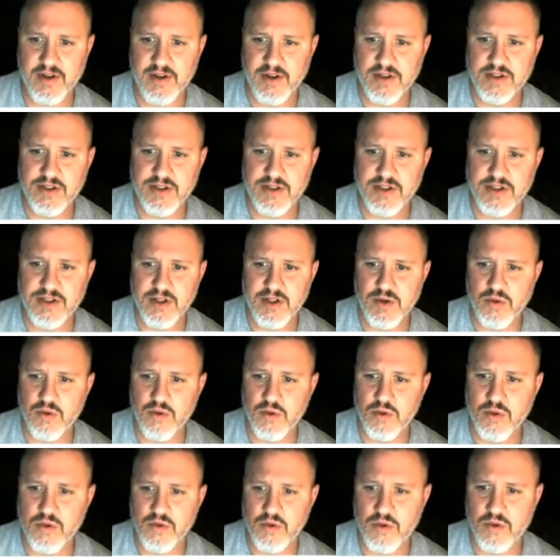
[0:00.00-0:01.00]

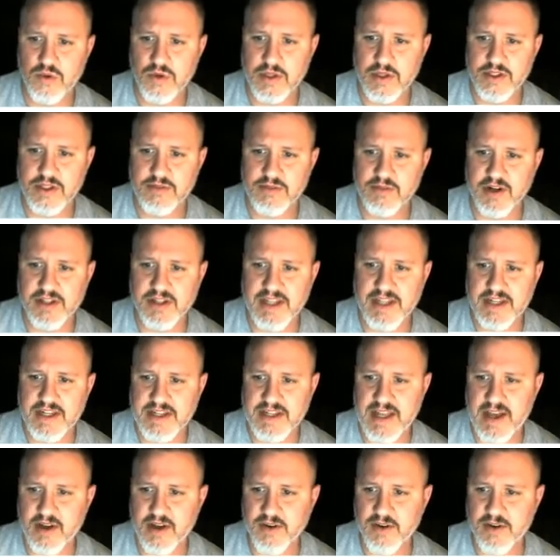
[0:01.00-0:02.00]
So let's mark that
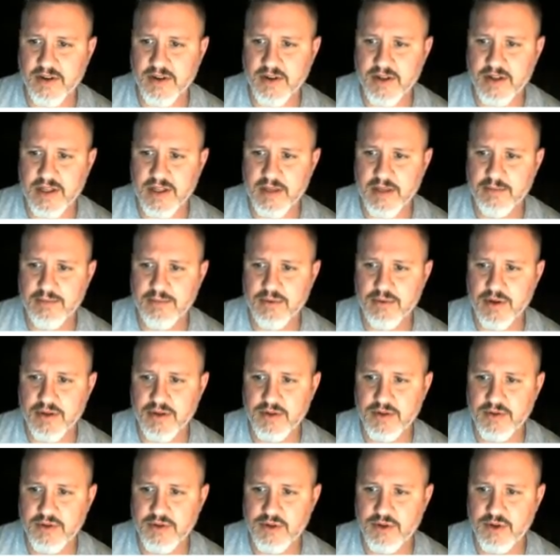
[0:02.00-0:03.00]
down. Input
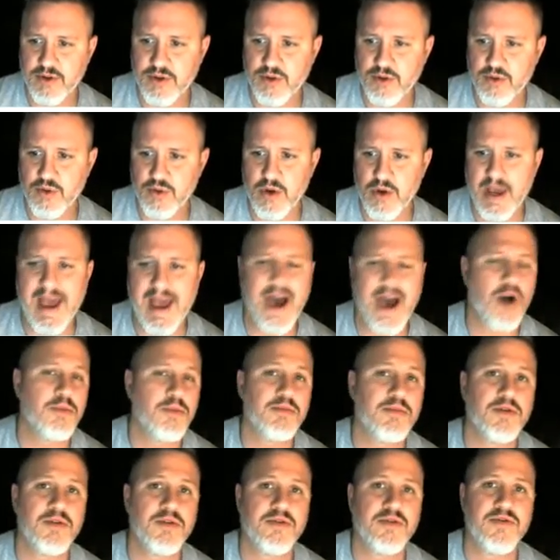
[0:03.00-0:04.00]
2,
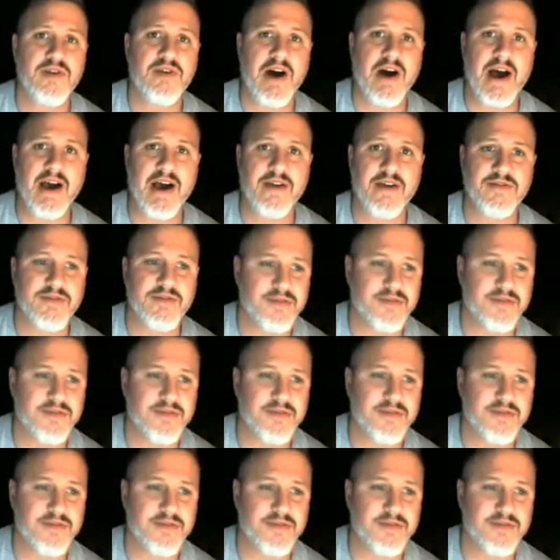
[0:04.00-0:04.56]
output 5.